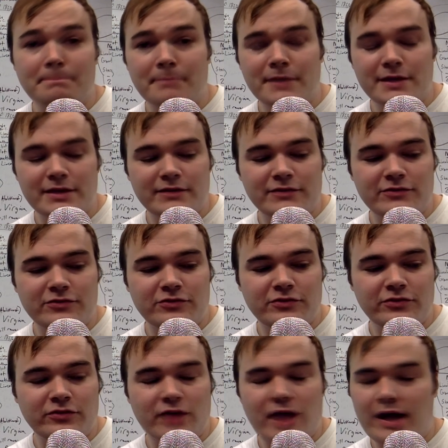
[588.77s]
It's
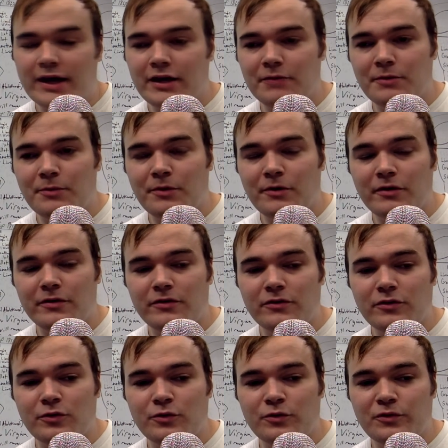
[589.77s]
just not going to be part of the
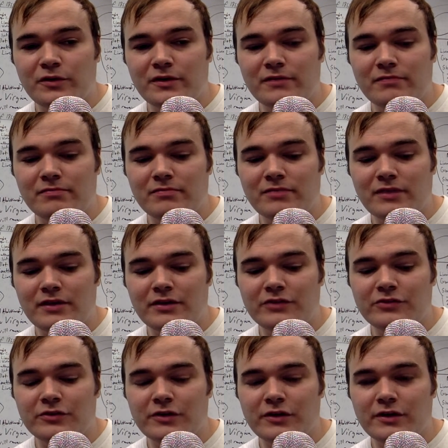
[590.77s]
Union.
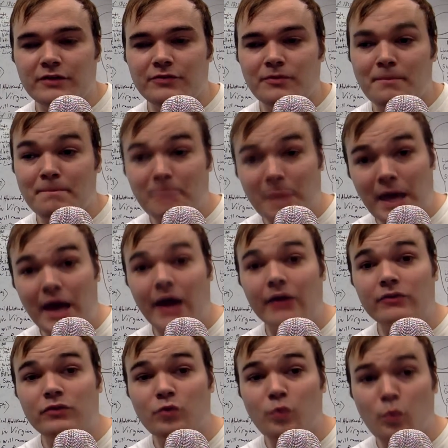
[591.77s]
Things are getting from
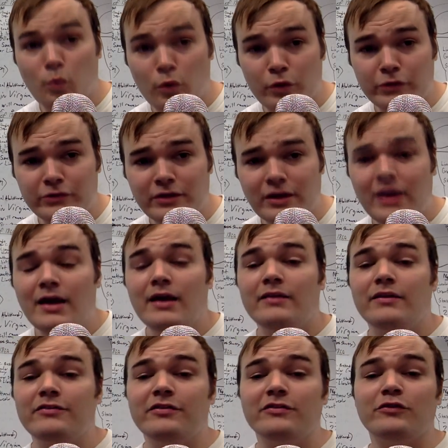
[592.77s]
bad to worse.
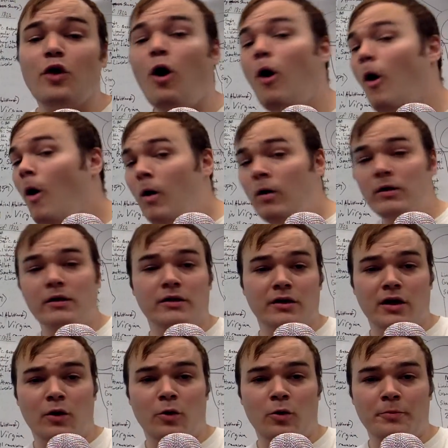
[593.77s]
This is all going to
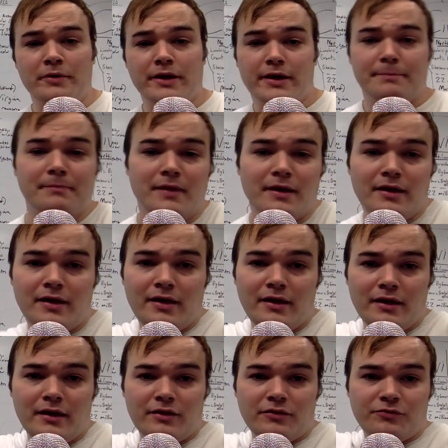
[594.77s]
culminate
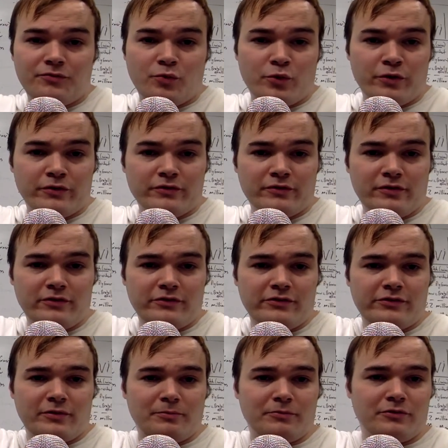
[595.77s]
in Fort
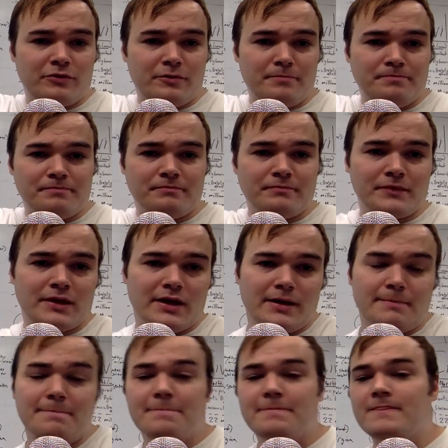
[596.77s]
Sumter.
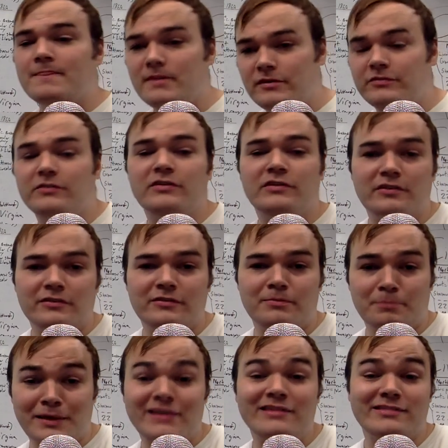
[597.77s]
Okay, this is
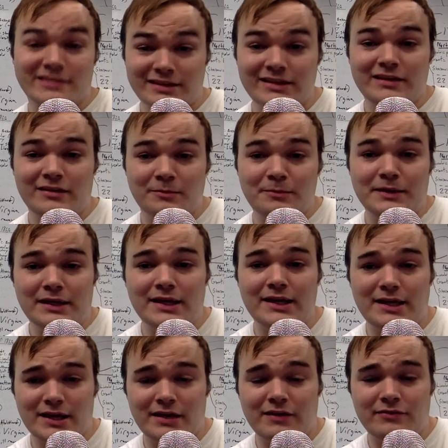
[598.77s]
basically the
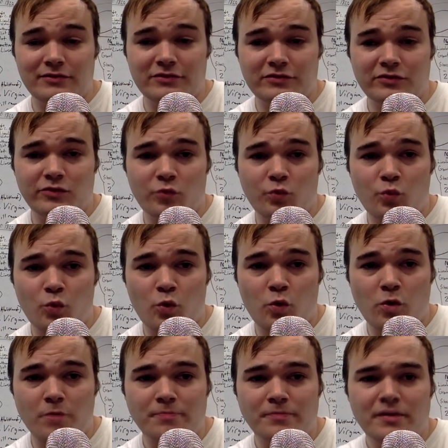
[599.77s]
beginning of the Civil
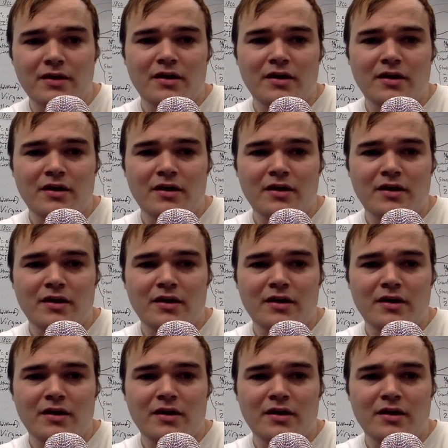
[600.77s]
War.